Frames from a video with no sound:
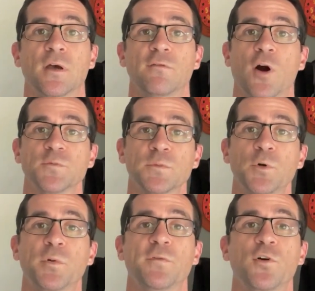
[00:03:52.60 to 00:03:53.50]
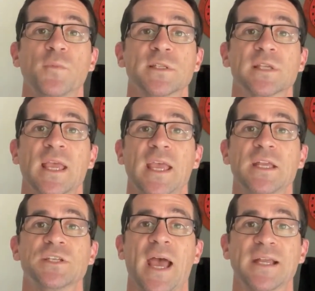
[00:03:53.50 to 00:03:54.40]
For optimal performance,
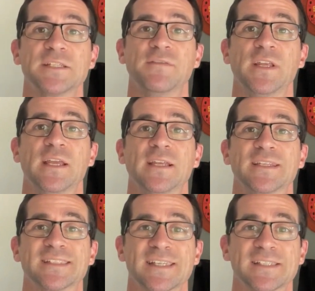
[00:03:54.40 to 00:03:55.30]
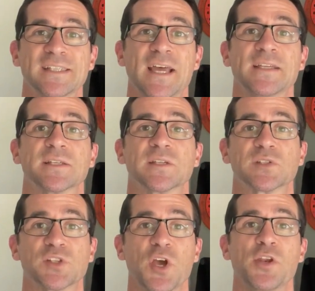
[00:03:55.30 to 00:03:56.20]
each activity necessitates a
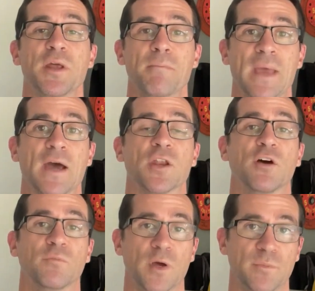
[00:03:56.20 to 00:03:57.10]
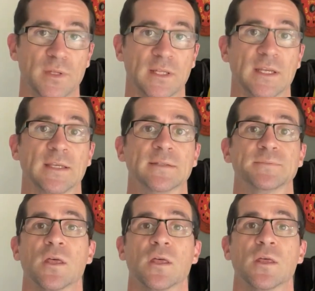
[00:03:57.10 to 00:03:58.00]
certain amount of mobility.
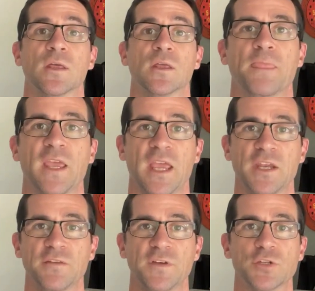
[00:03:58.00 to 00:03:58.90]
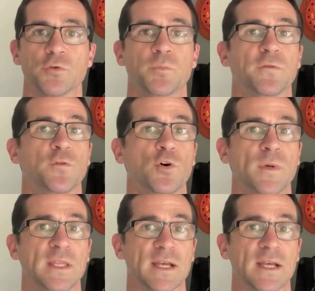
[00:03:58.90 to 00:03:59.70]
The individual performing the